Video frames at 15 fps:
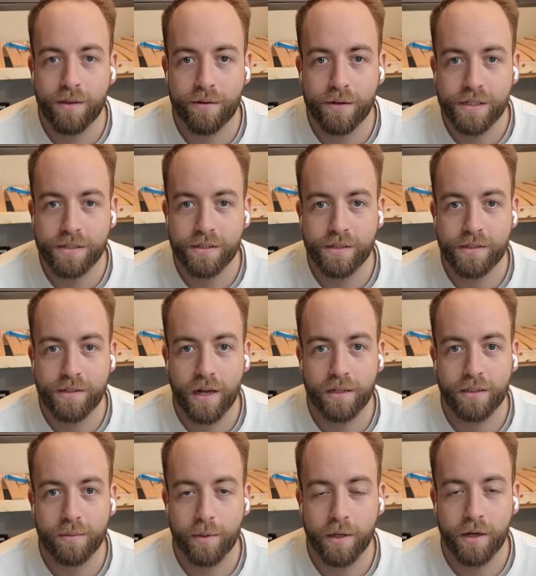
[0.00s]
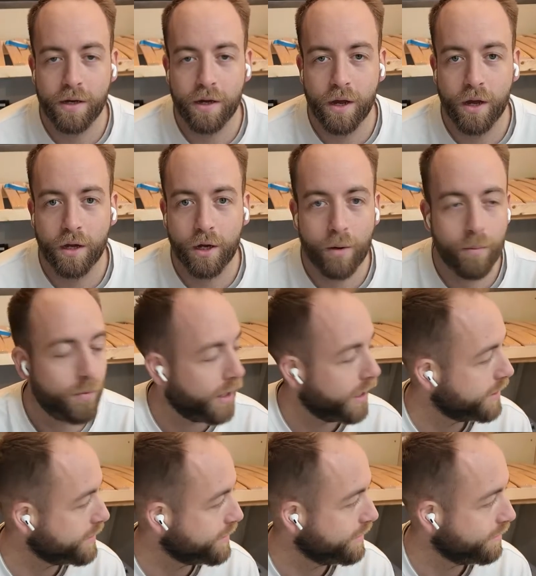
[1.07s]
there is starting to be a
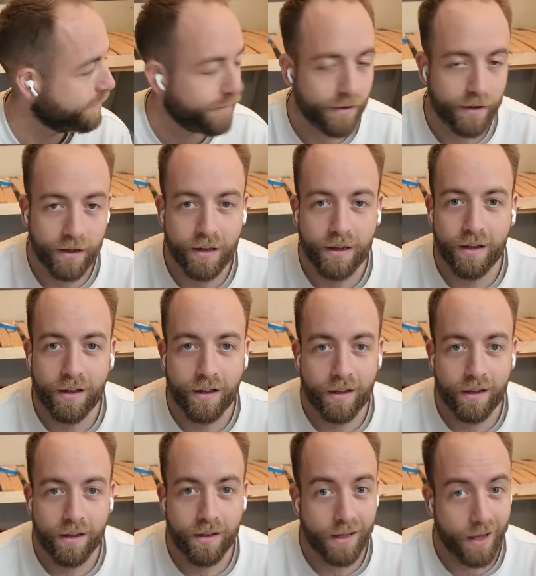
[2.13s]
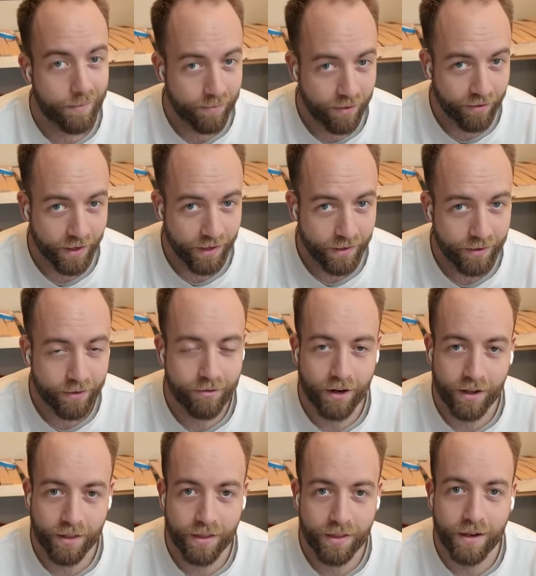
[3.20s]
comprehensive camper van
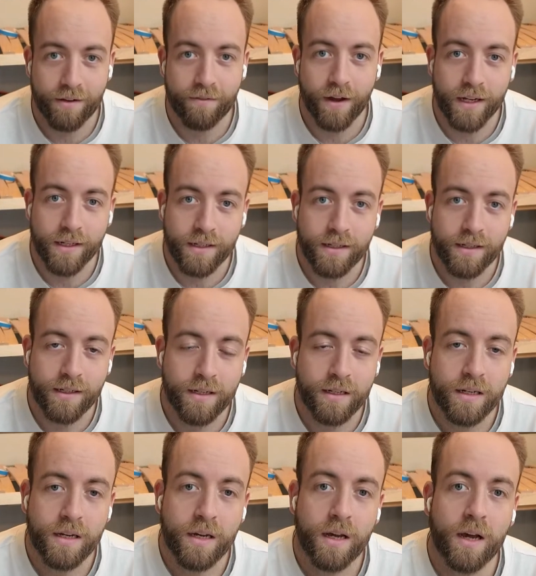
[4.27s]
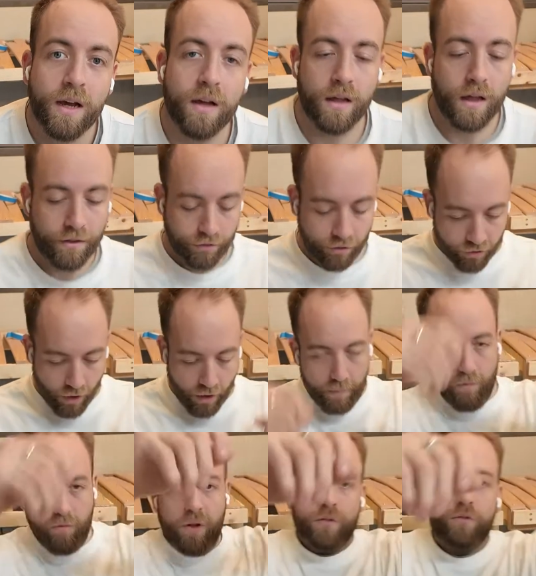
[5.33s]
rather than a van. I've just thought
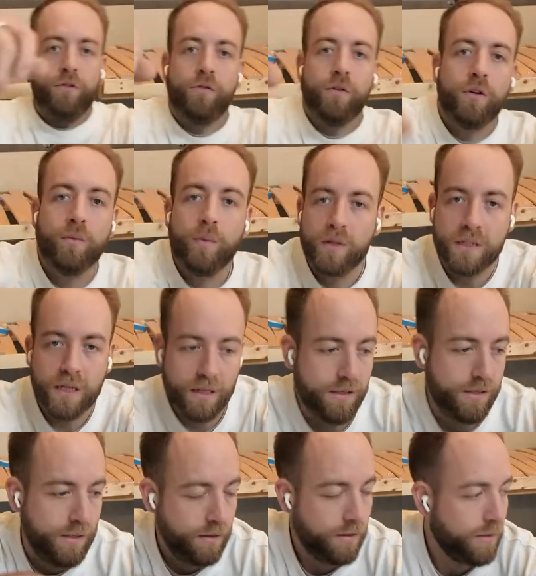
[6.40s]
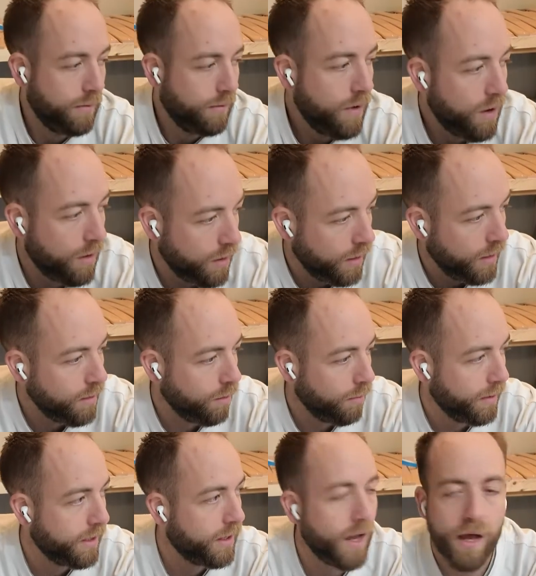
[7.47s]
I'd be real just for a couple of seconds though, because I've got a little
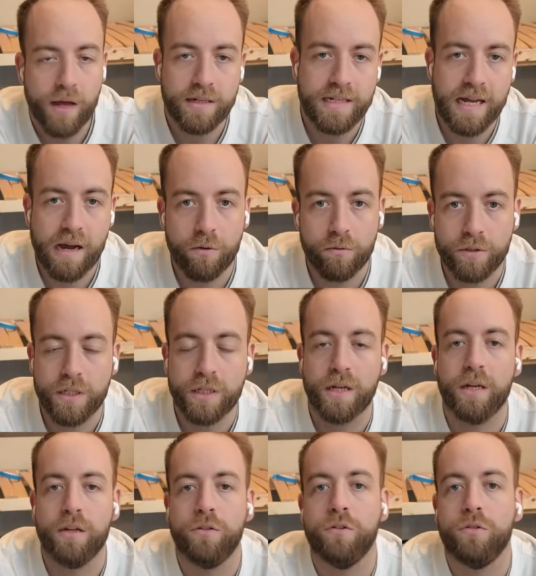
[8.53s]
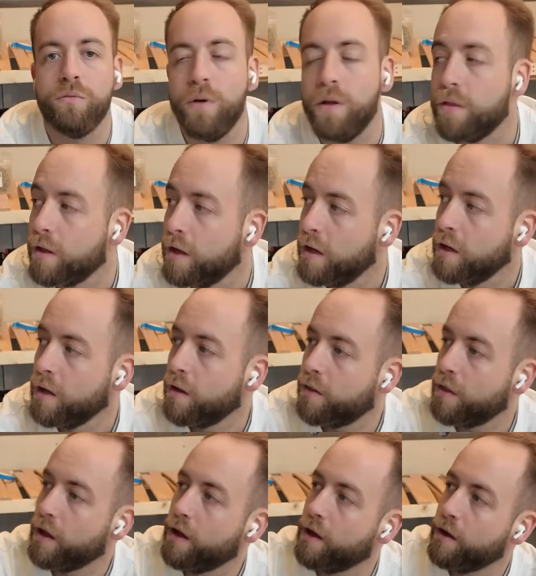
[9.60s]
bit down today just with
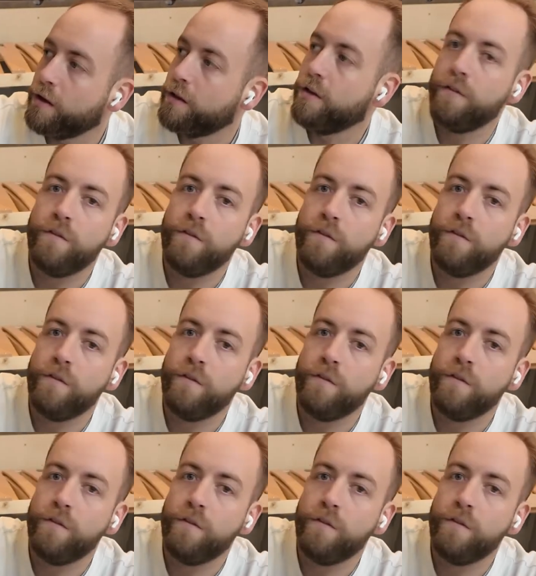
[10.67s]
the